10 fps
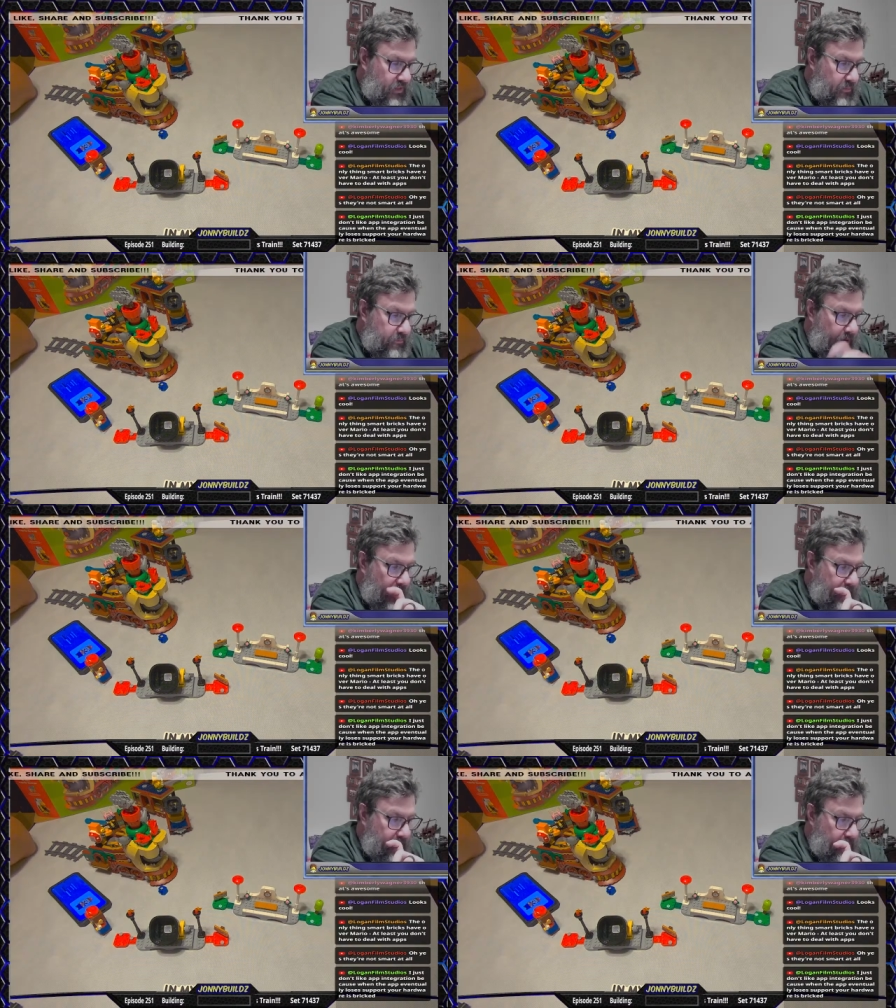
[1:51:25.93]

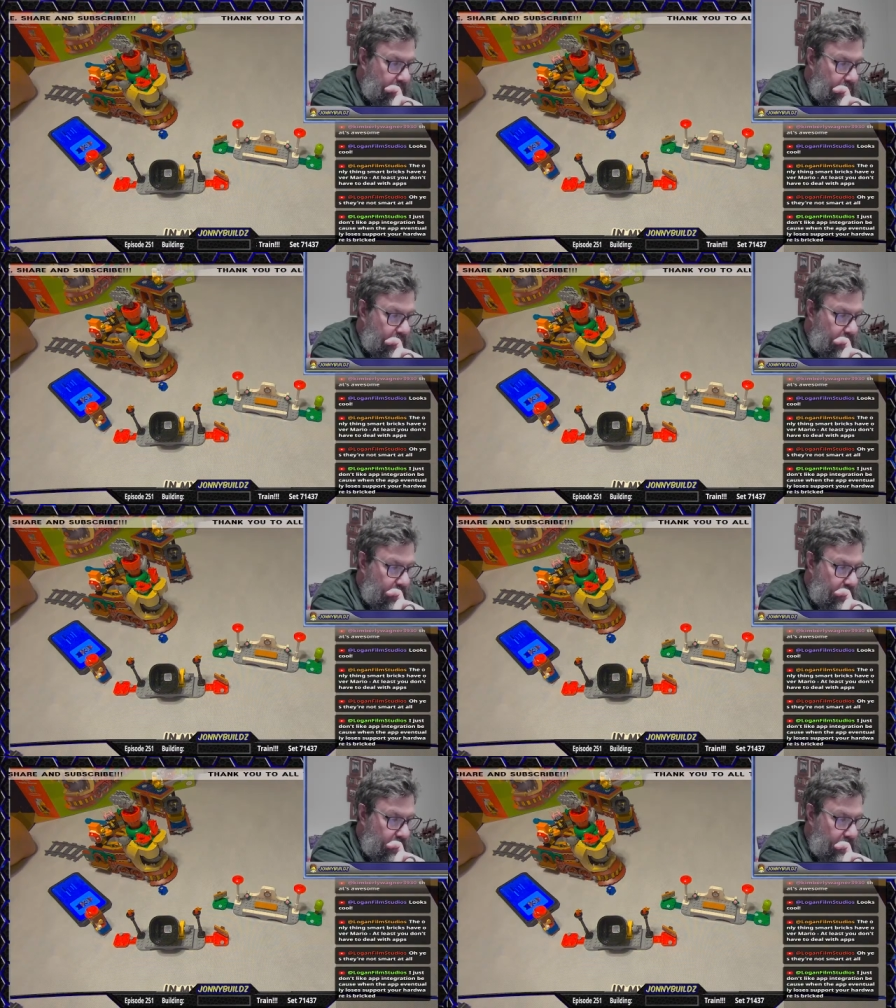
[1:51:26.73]
but
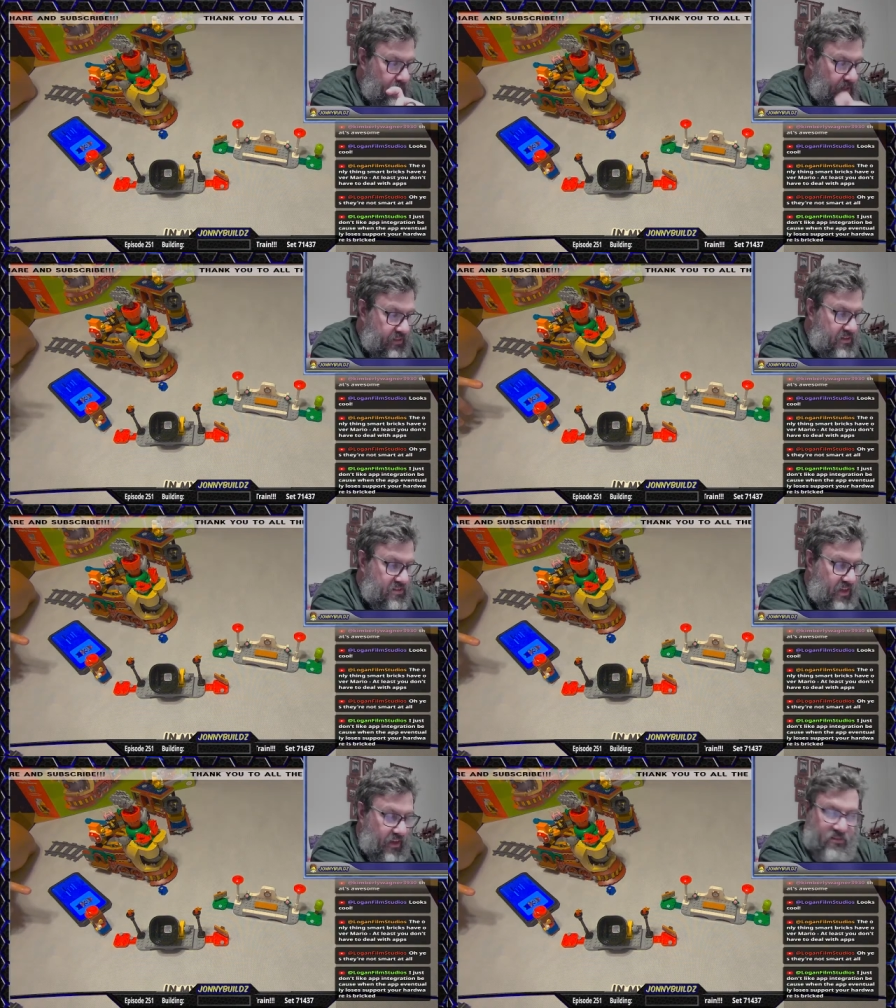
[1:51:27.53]
in this
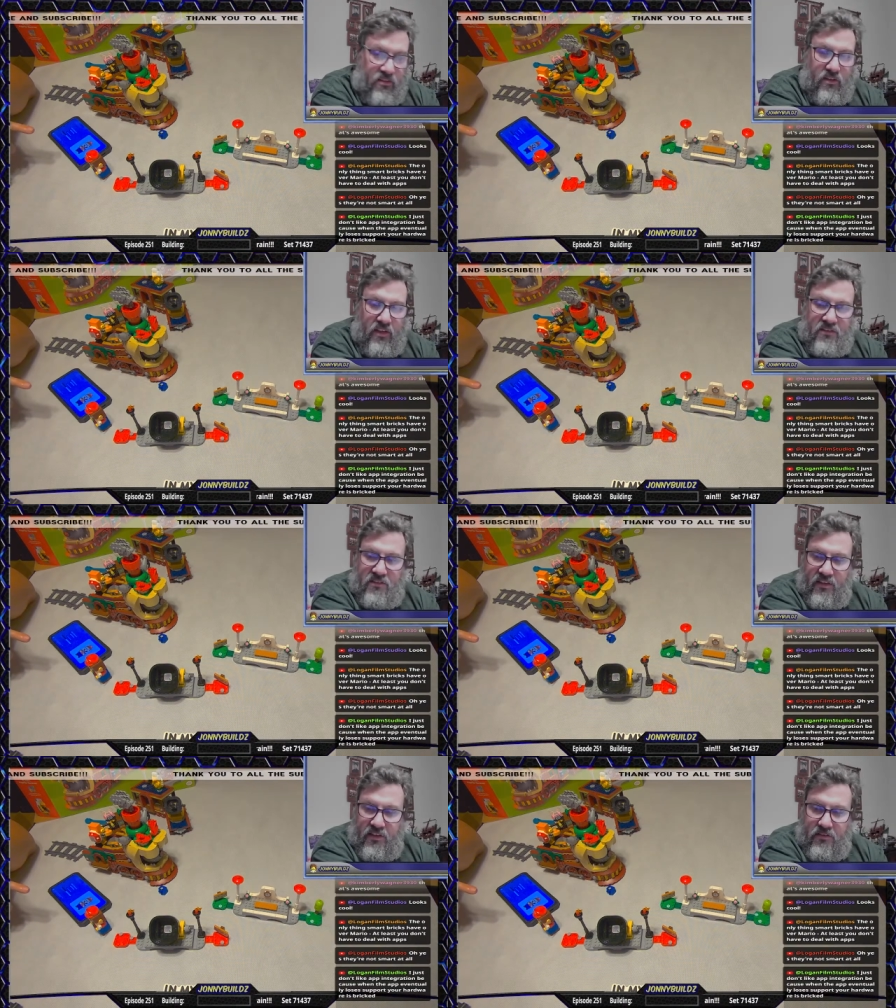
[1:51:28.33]
case,
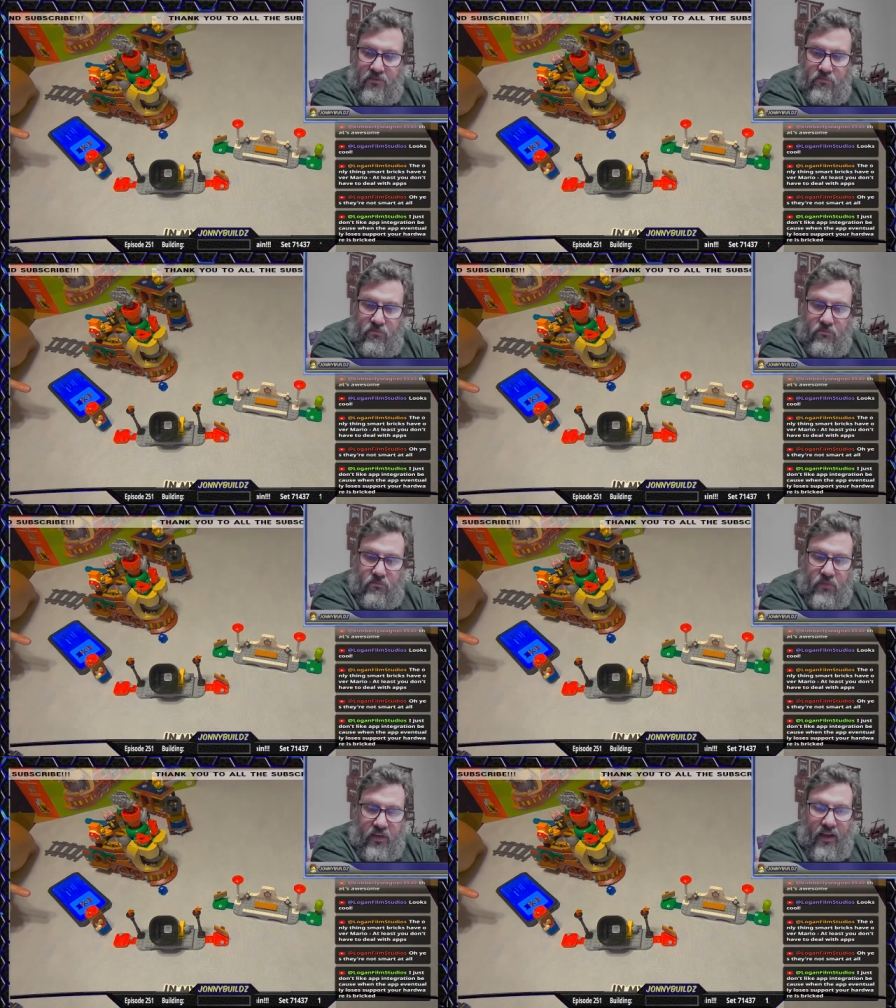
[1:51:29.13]

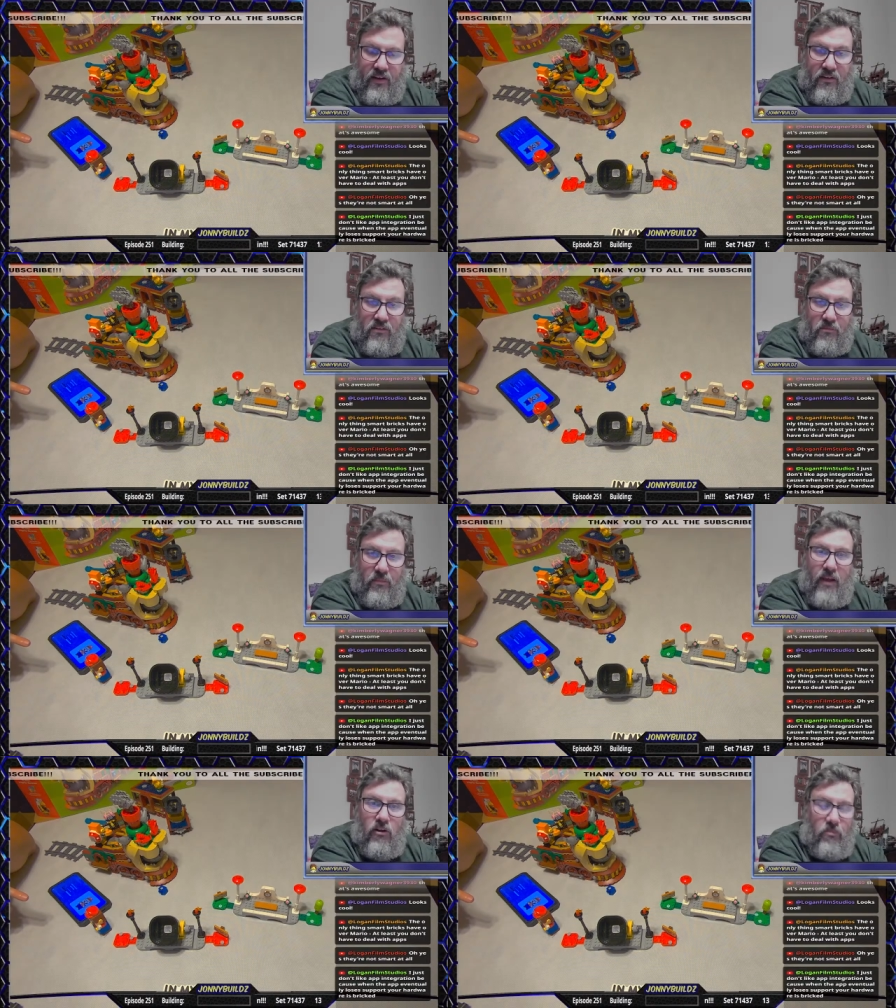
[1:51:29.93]
it kind of doesn't
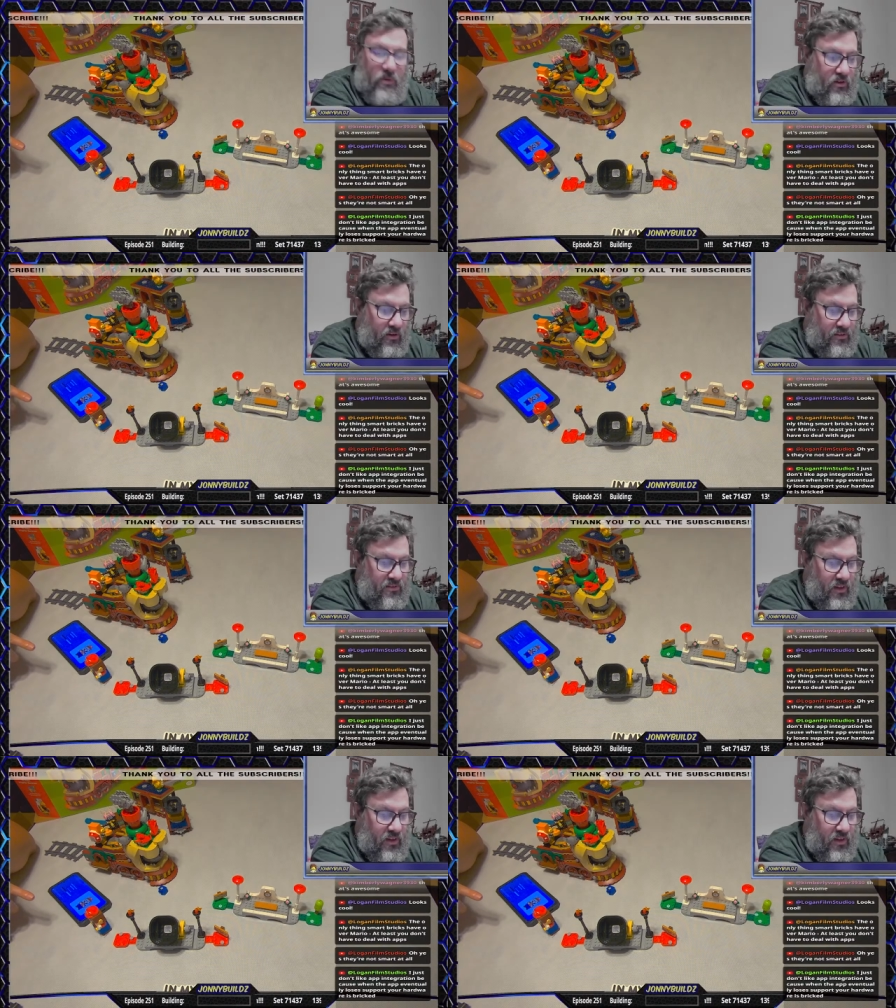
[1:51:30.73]
matter because